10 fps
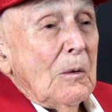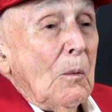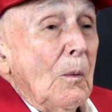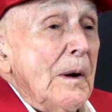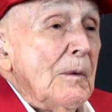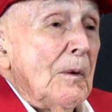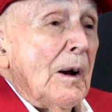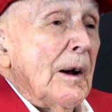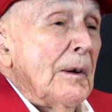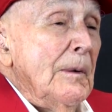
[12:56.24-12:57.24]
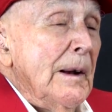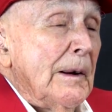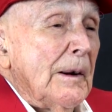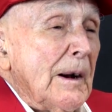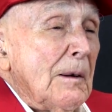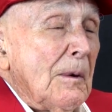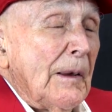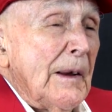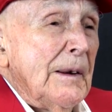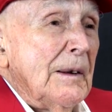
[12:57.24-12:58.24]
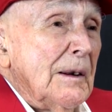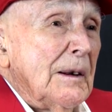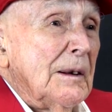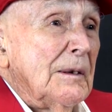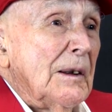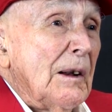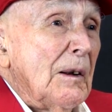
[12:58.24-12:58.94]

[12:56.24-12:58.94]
we got around there, well, then the